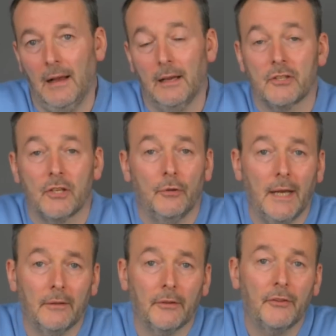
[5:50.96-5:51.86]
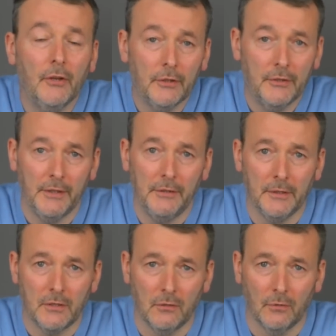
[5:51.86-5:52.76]
And so now the third thing you
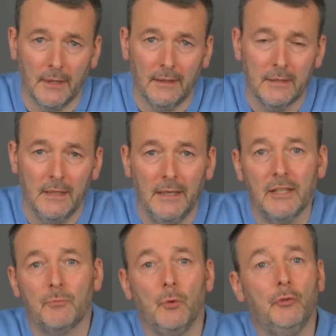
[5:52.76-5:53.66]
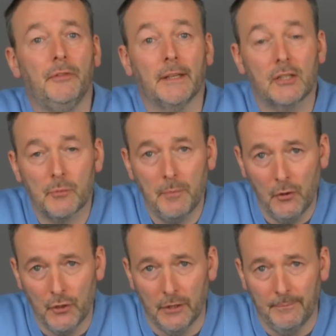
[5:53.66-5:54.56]
need to look at is movie
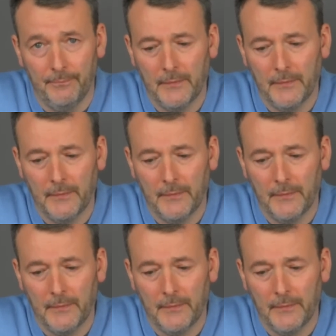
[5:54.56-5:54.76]
exposure.